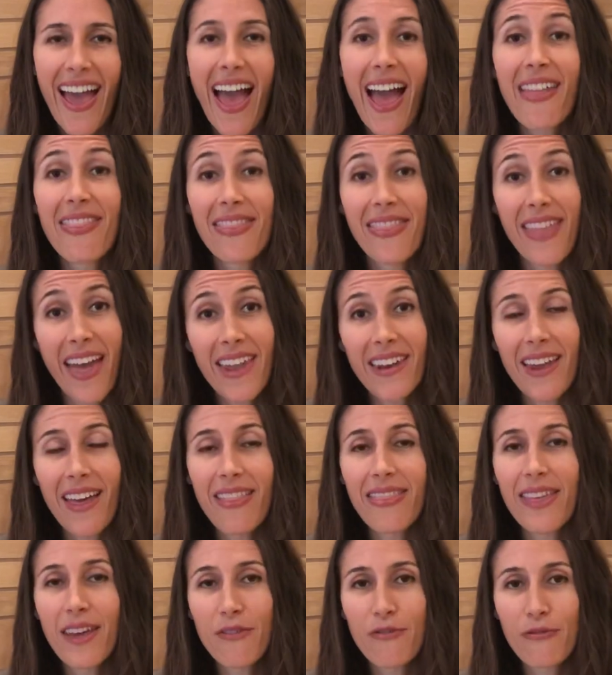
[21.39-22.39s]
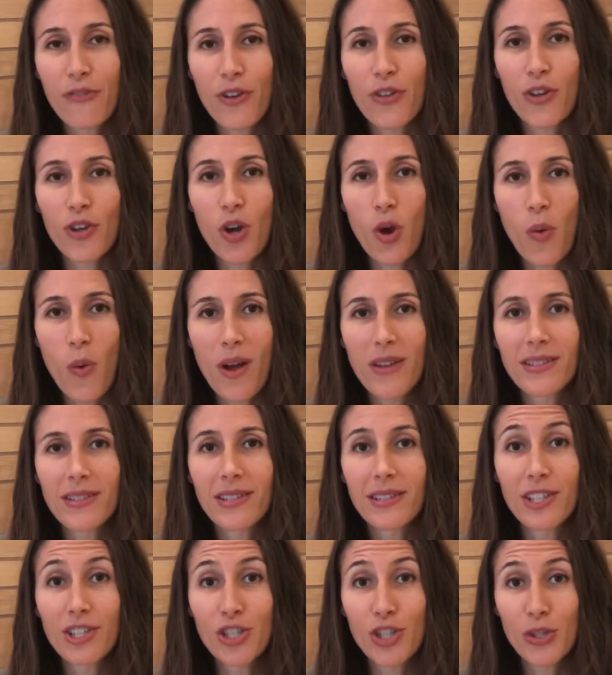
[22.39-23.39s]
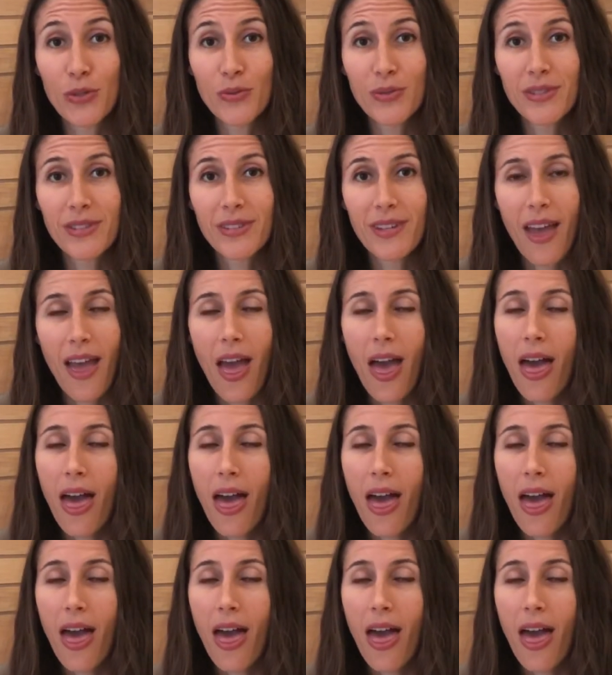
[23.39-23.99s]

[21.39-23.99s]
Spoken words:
And then they further go on to deduce